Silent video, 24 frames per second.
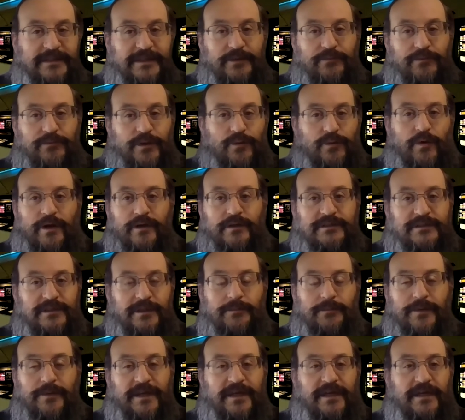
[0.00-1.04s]
They require
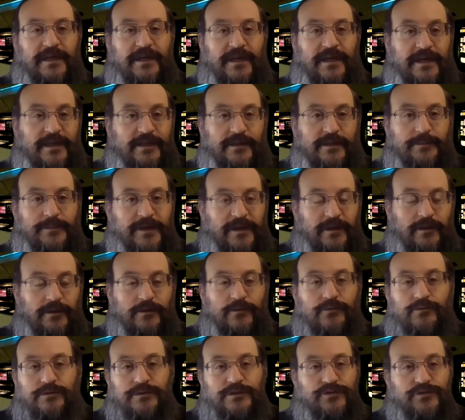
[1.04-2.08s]
somebody in the
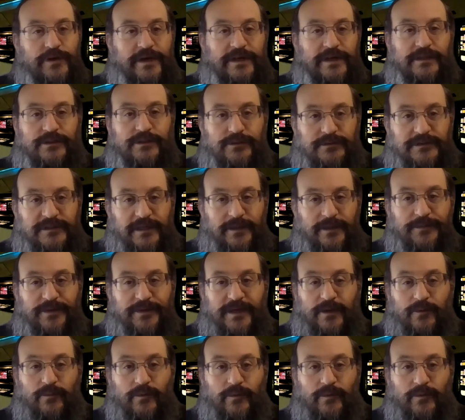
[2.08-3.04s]
middle who's trying to do something.